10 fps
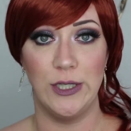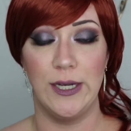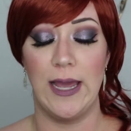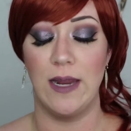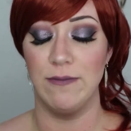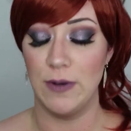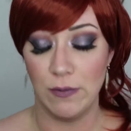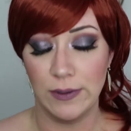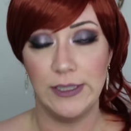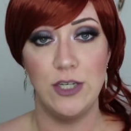look, and I've been
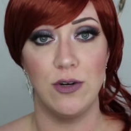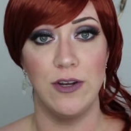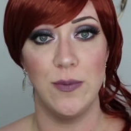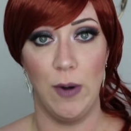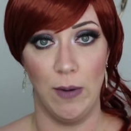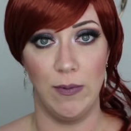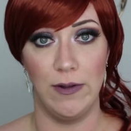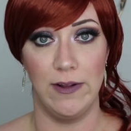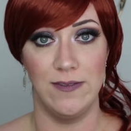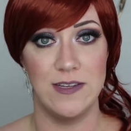really drawn to purple
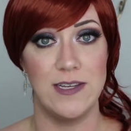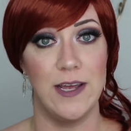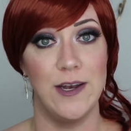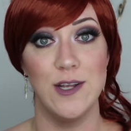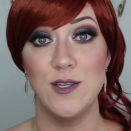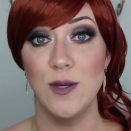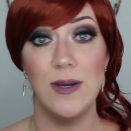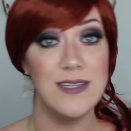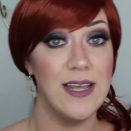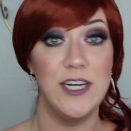all of a sudden. So I
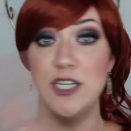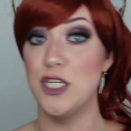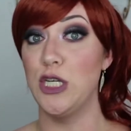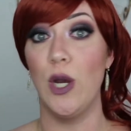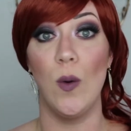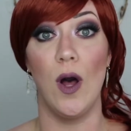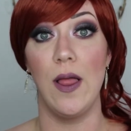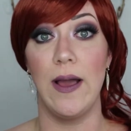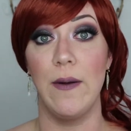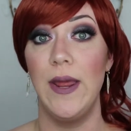decided just to go all
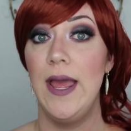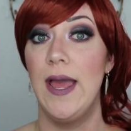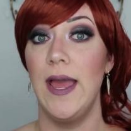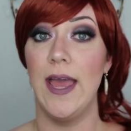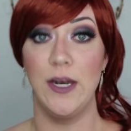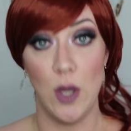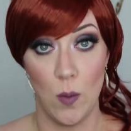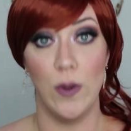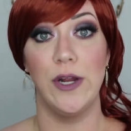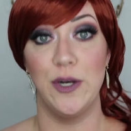out and go
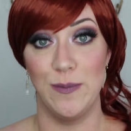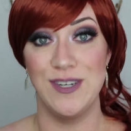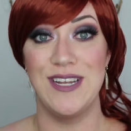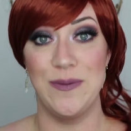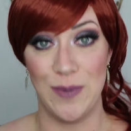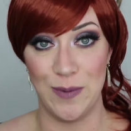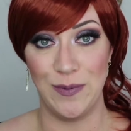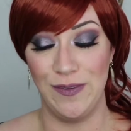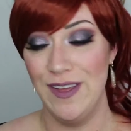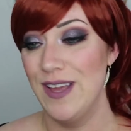100%
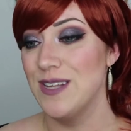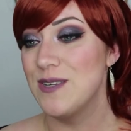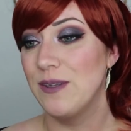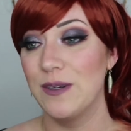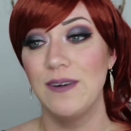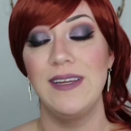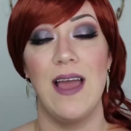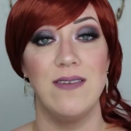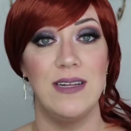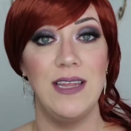purple. So literally
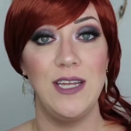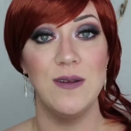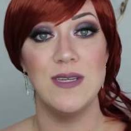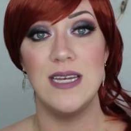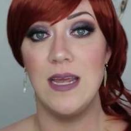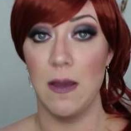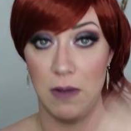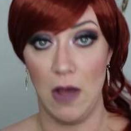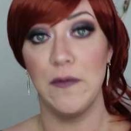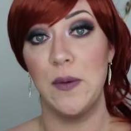everything you see
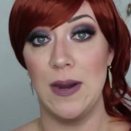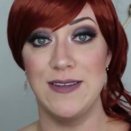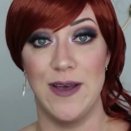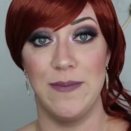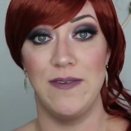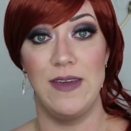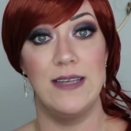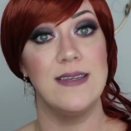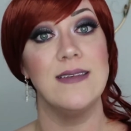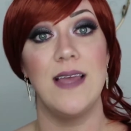color-wise on my
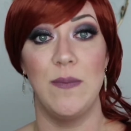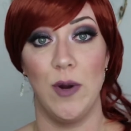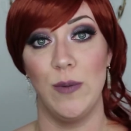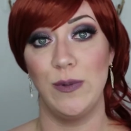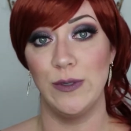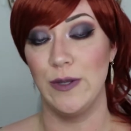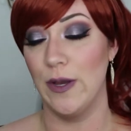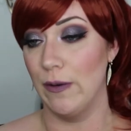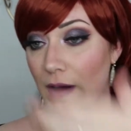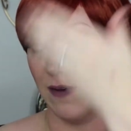face is a purple
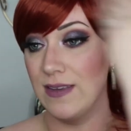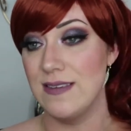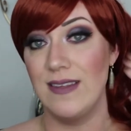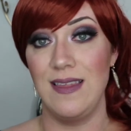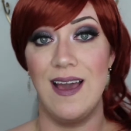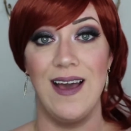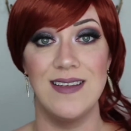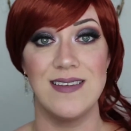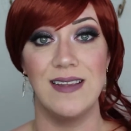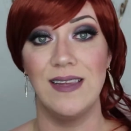tone. Obviously the
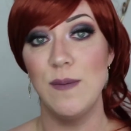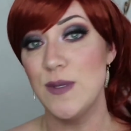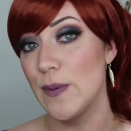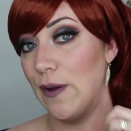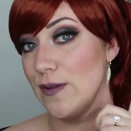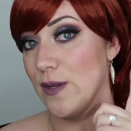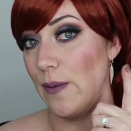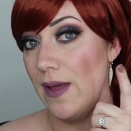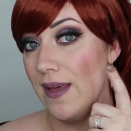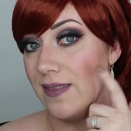eyes and lips, but
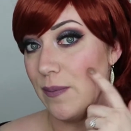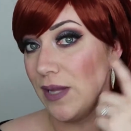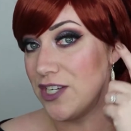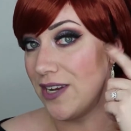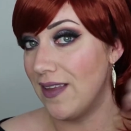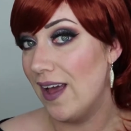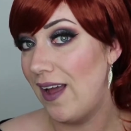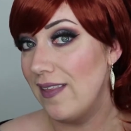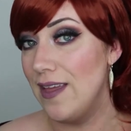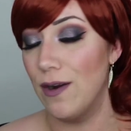also the blush and the
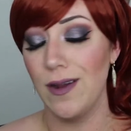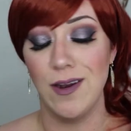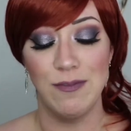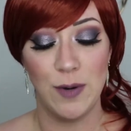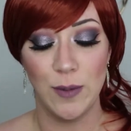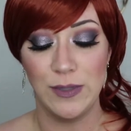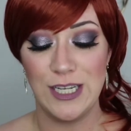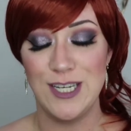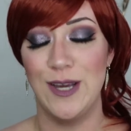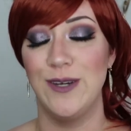highlight are kind of
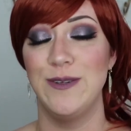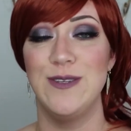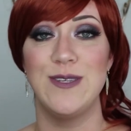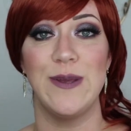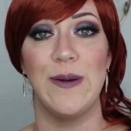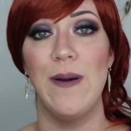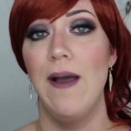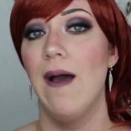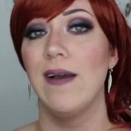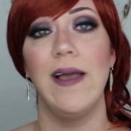purpley tones. So
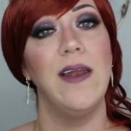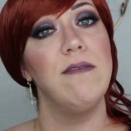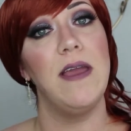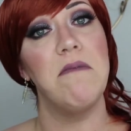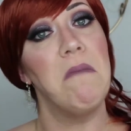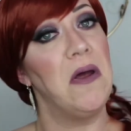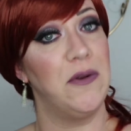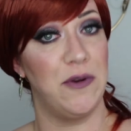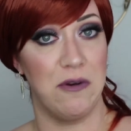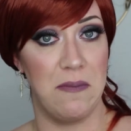kind of a
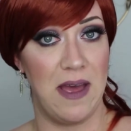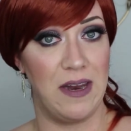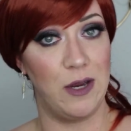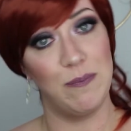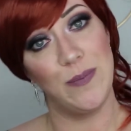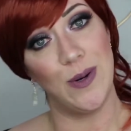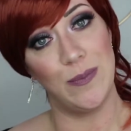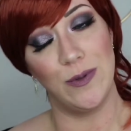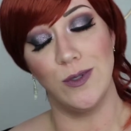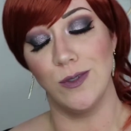monochromatic
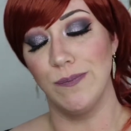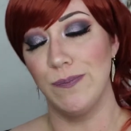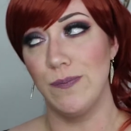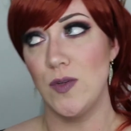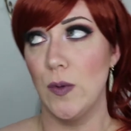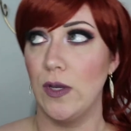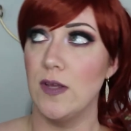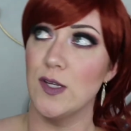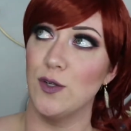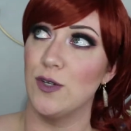purple, smoky,
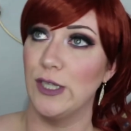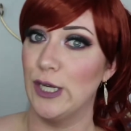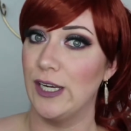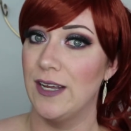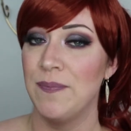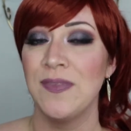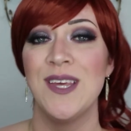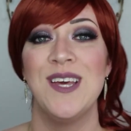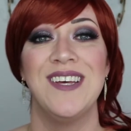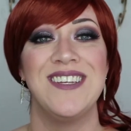sultry look.
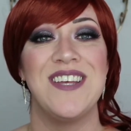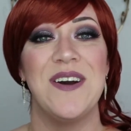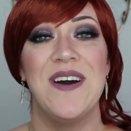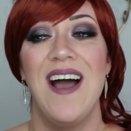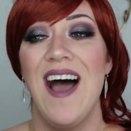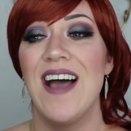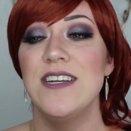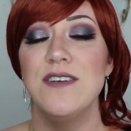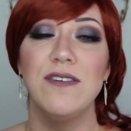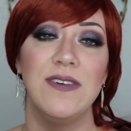So I
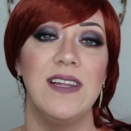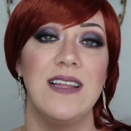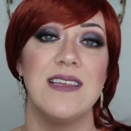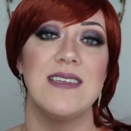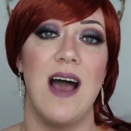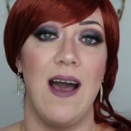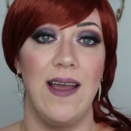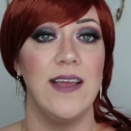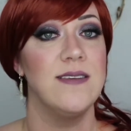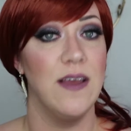do feel like this
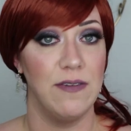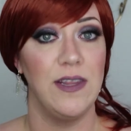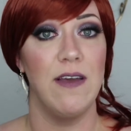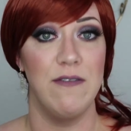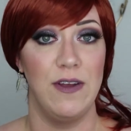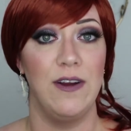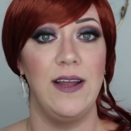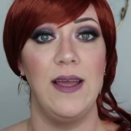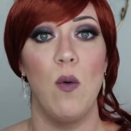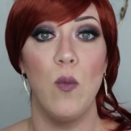eye is definitely a
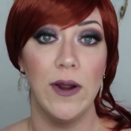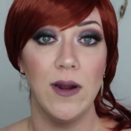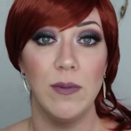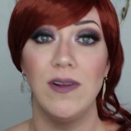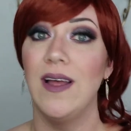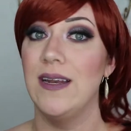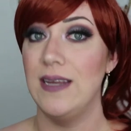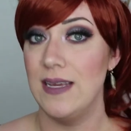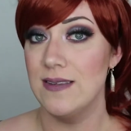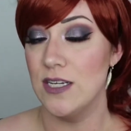very wearable and
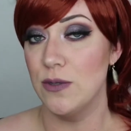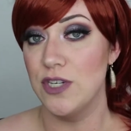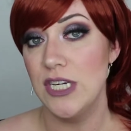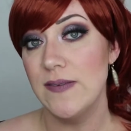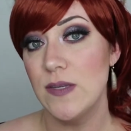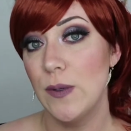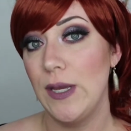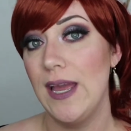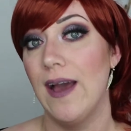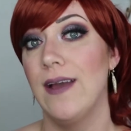easy to achieve
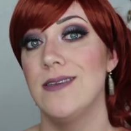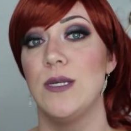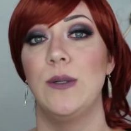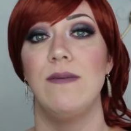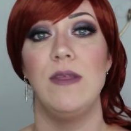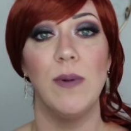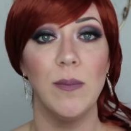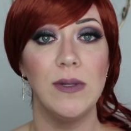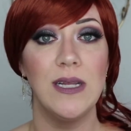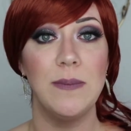smoky eye. So if the
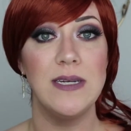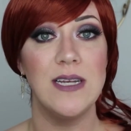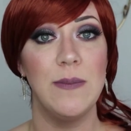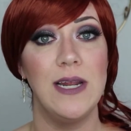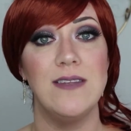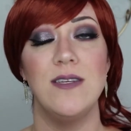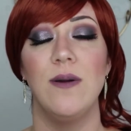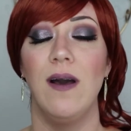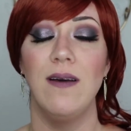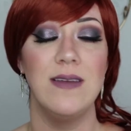purple lip intimidates
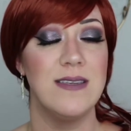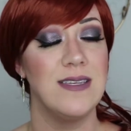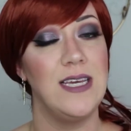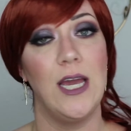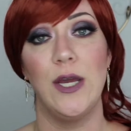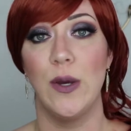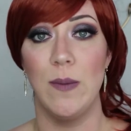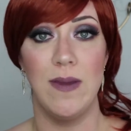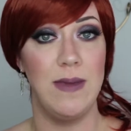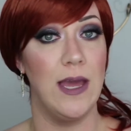you, obviously go
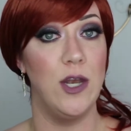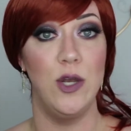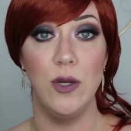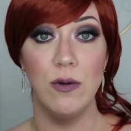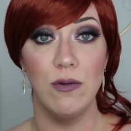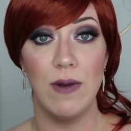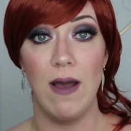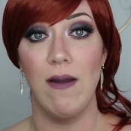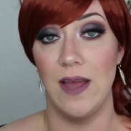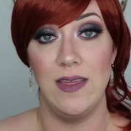maybe a nude
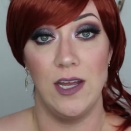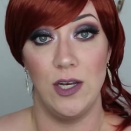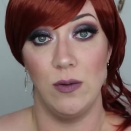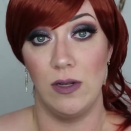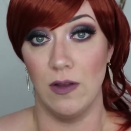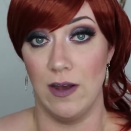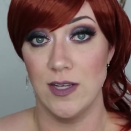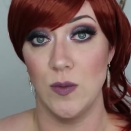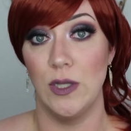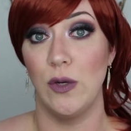route. I think a nude
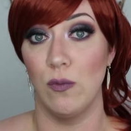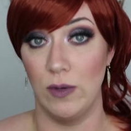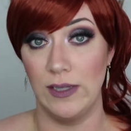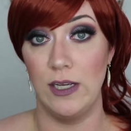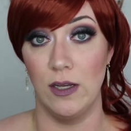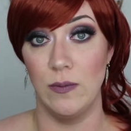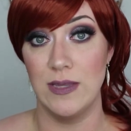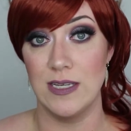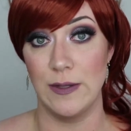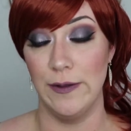gloss would look really good with
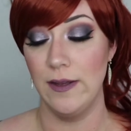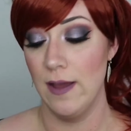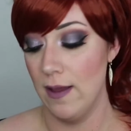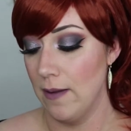this look.